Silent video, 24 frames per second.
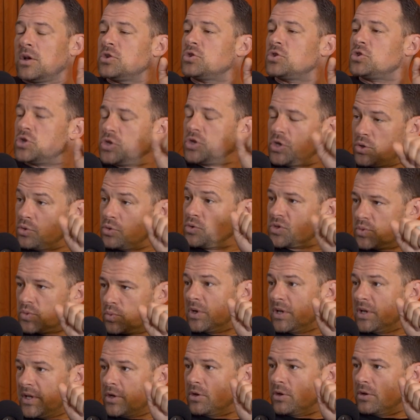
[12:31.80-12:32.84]
choose
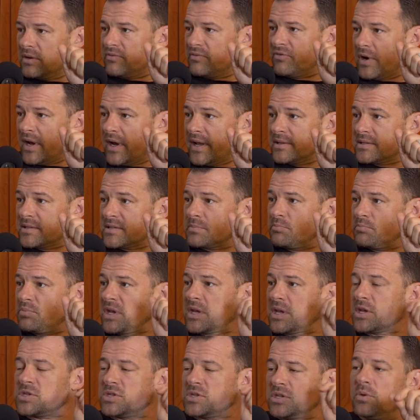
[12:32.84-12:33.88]
really good friends,
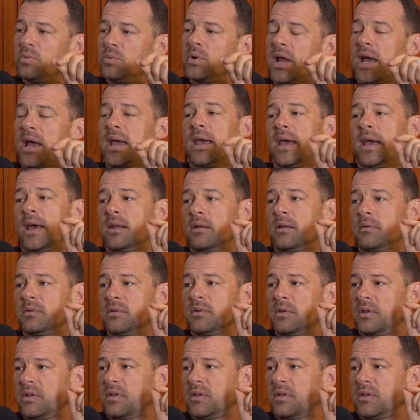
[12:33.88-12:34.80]
because you and I had